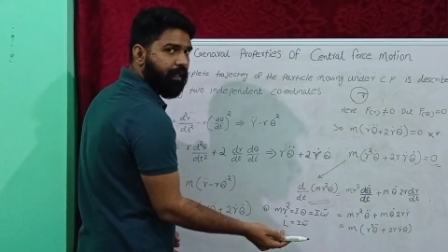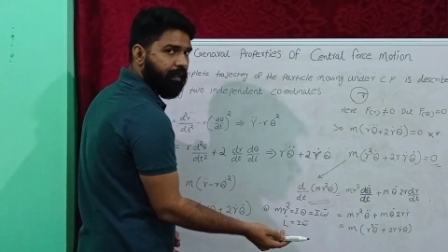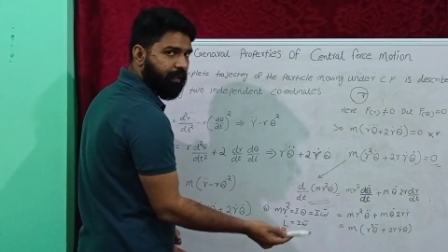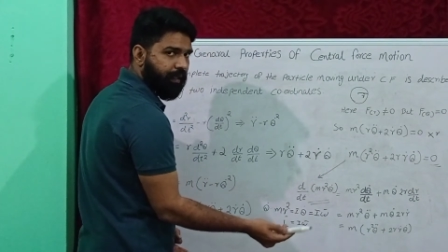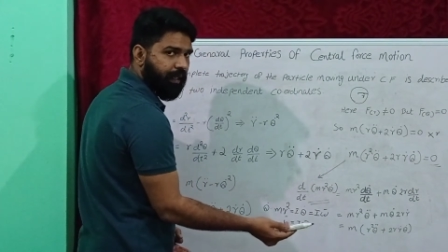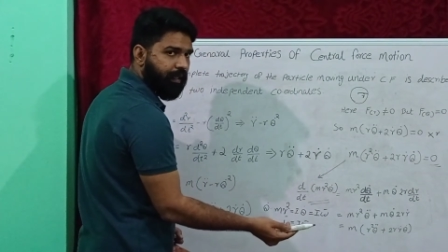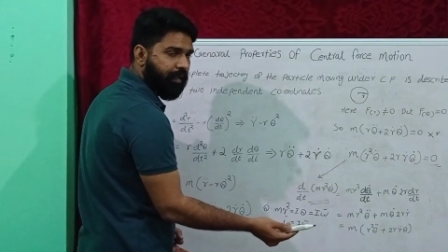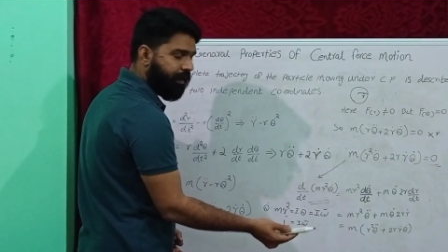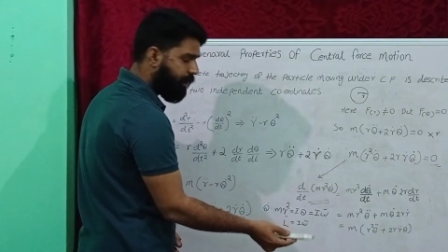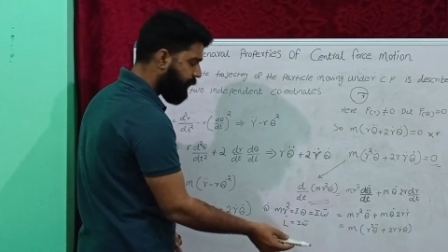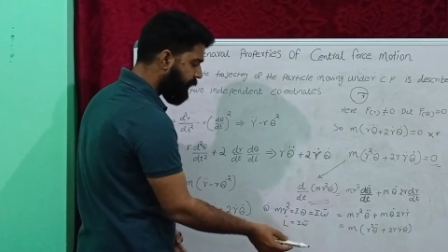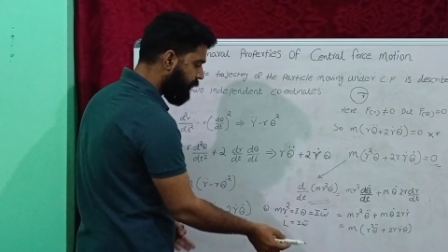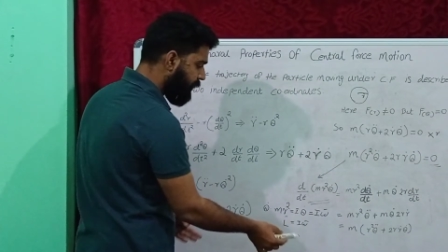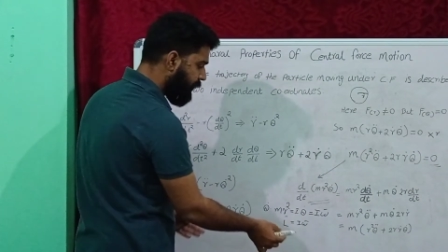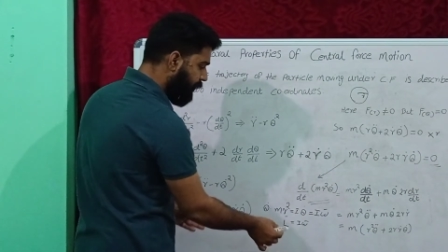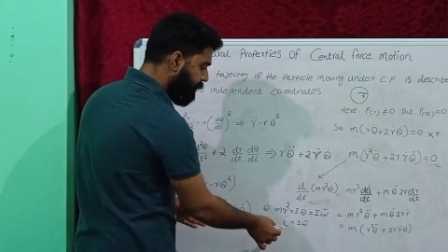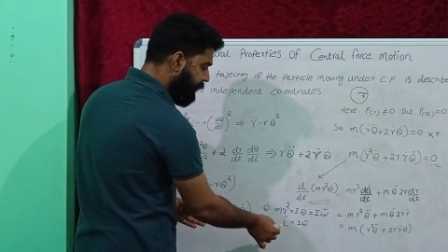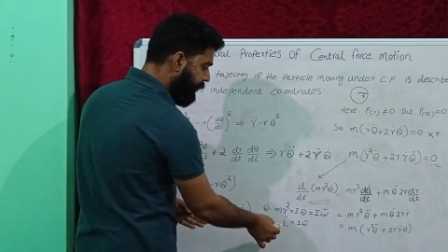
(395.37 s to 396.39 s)
Then
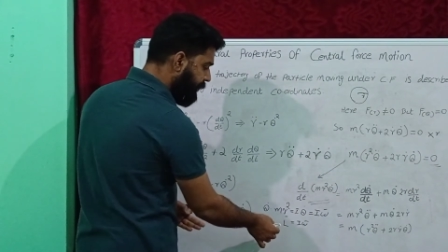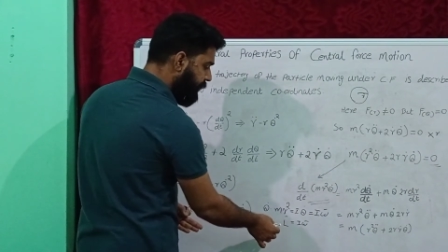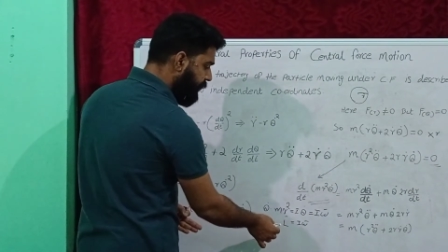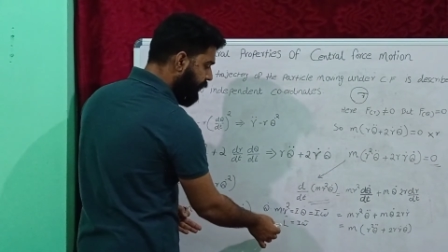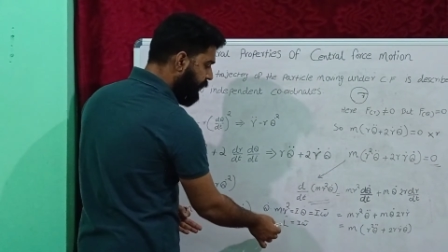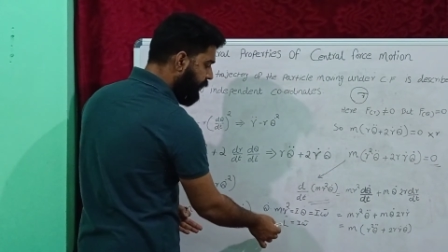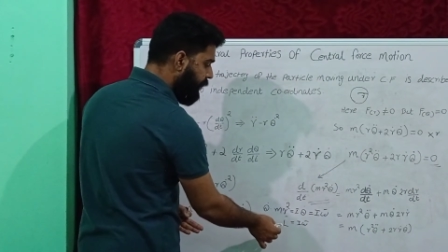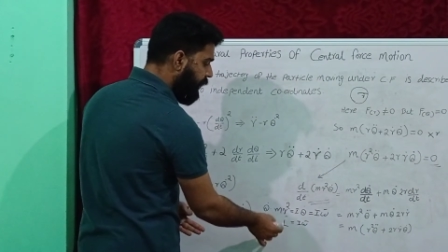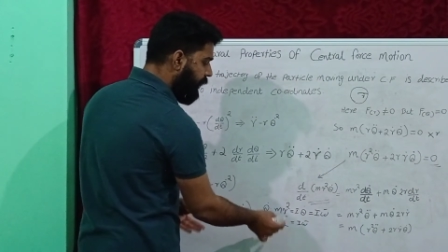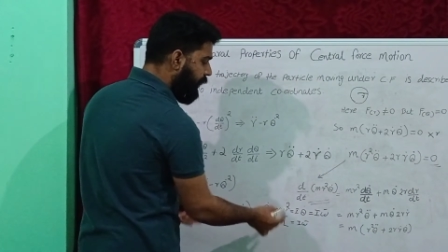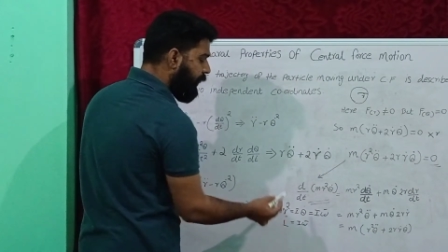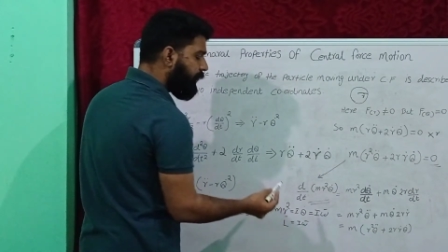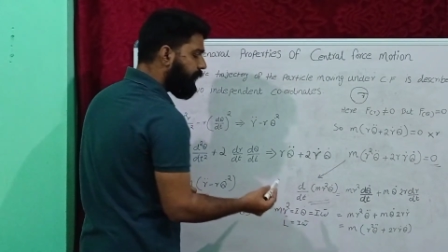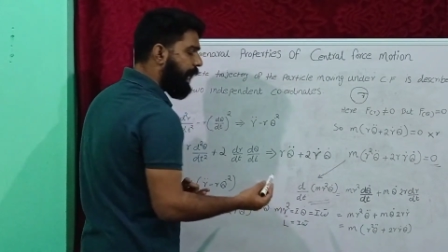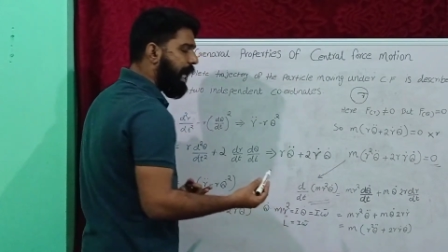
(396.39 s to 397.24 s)
definitely the